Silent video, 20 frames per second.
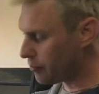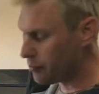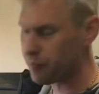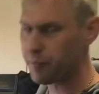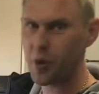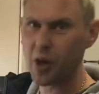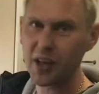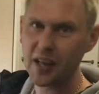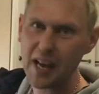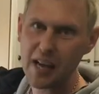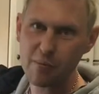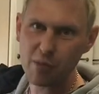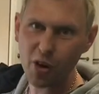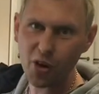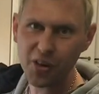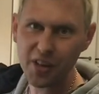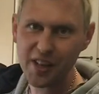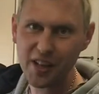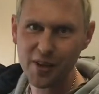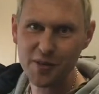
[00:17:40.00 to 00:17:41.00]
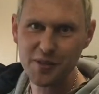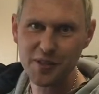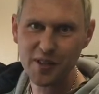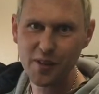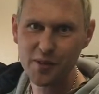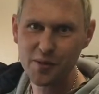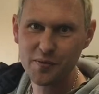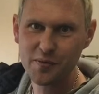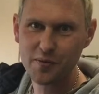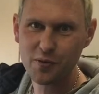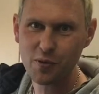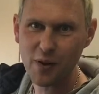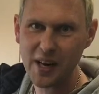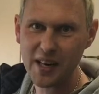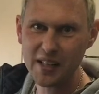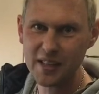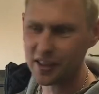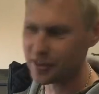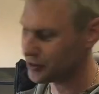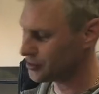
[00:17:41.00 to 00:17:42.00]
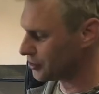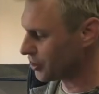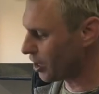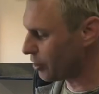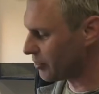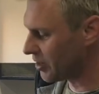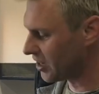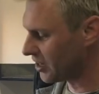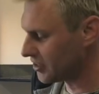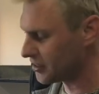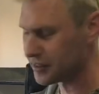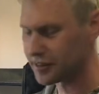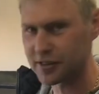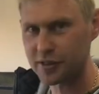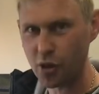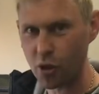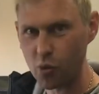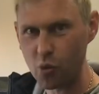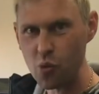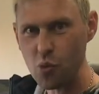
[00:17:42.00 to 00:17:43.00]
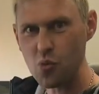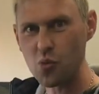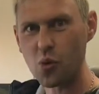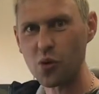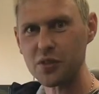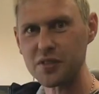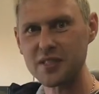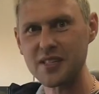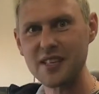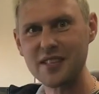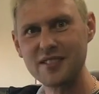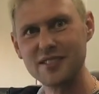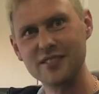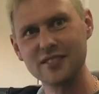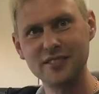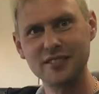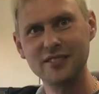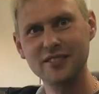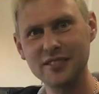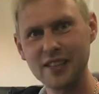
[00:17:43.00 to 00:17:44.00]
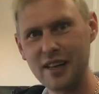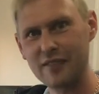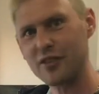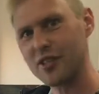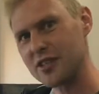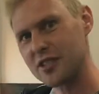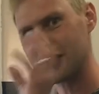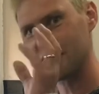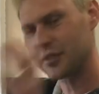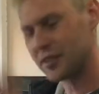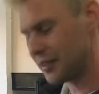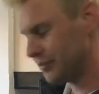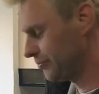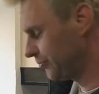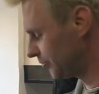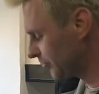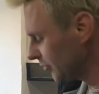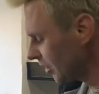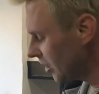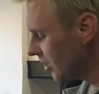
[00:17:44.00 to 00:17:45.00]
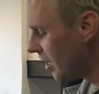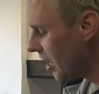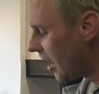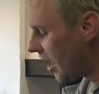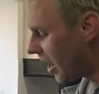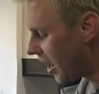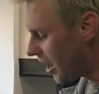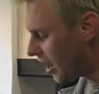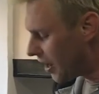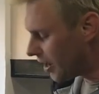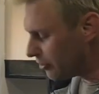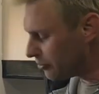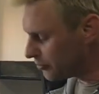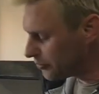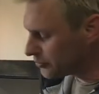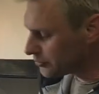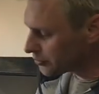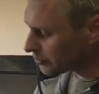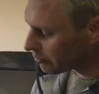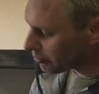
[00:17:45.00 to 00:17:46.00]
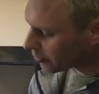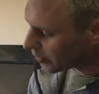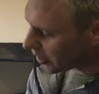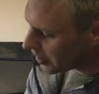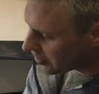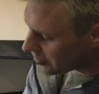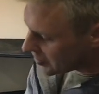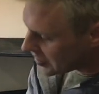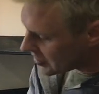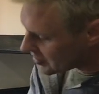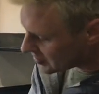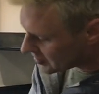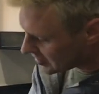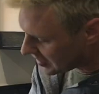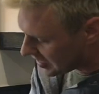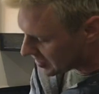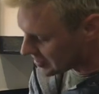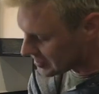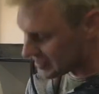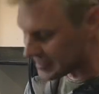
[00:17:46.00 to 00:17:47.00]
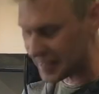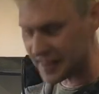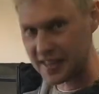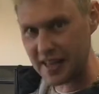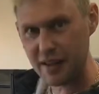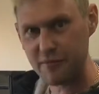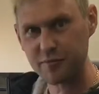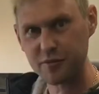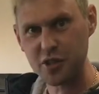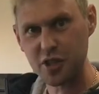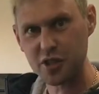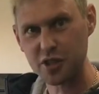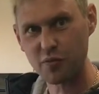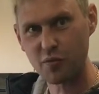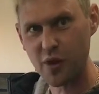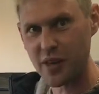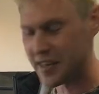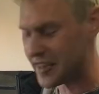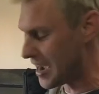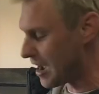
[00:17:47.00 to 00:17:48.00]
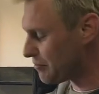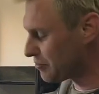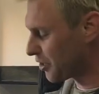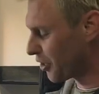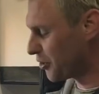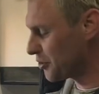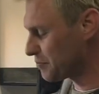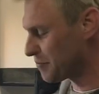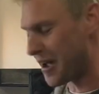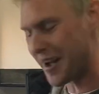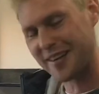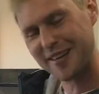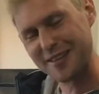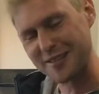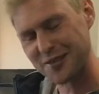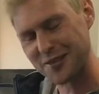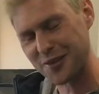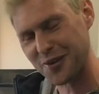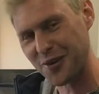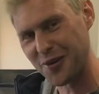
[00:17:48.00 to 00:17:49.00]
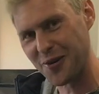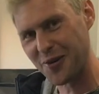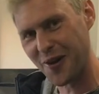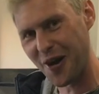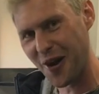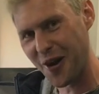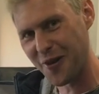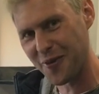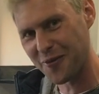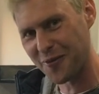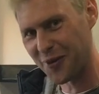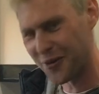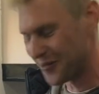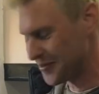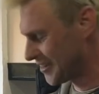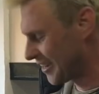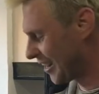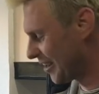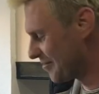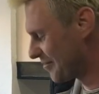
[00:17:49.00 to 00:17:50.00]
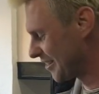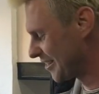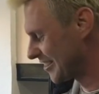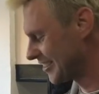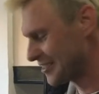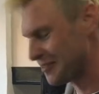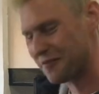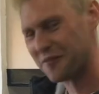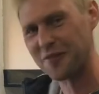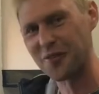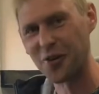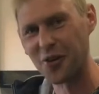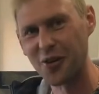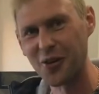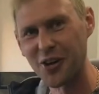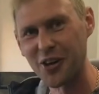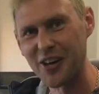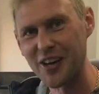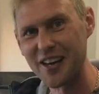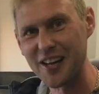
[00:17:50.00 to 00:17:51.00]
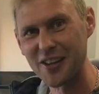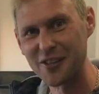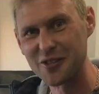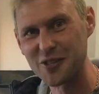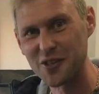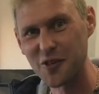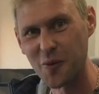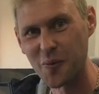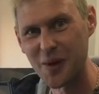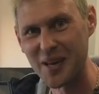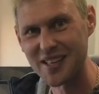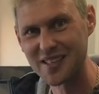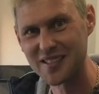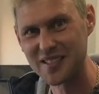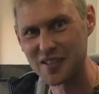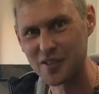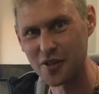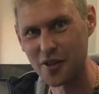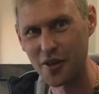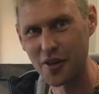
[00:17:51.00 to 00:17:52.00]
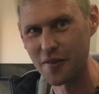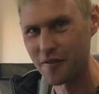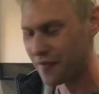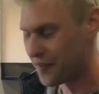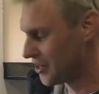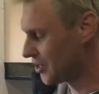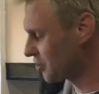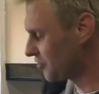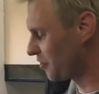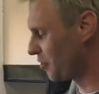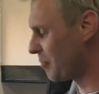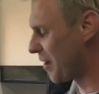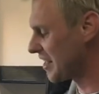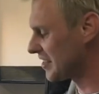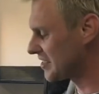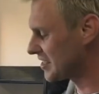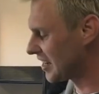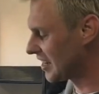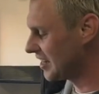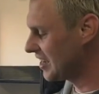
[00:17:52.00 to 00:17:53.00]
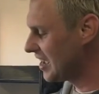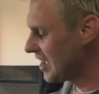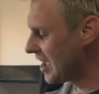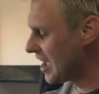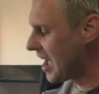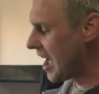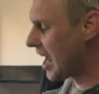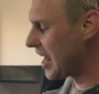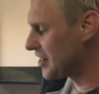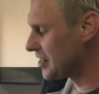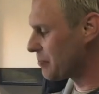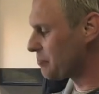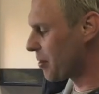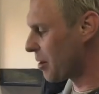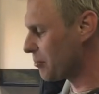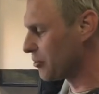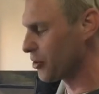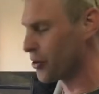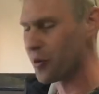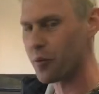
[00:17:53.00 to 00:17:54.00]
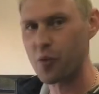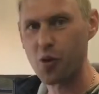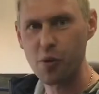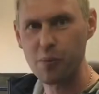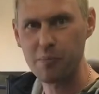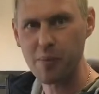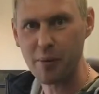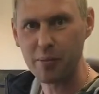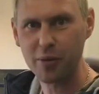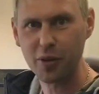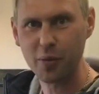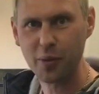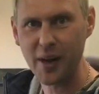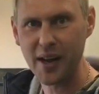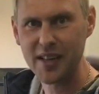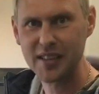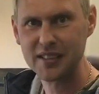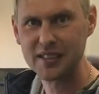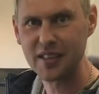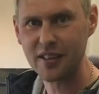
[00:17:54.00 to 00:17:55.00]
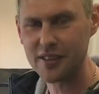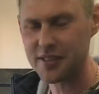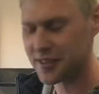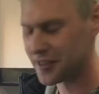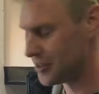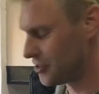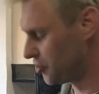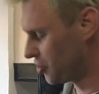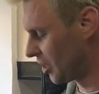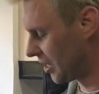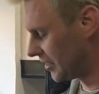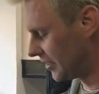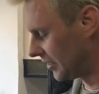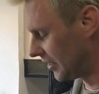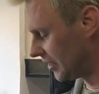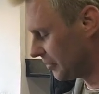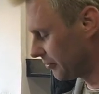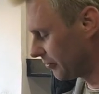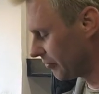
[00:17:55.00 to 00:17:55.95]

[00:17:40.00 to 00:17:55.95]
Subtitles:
Put a label on it though, so Granny doesn't come in and go, oh, what's this? And have a nice little sip. This, as I said then, just to recap, goes back into our warm cupboard for another 2 weeks to finish fermenting, and the bubbler will bubble away nice and gently.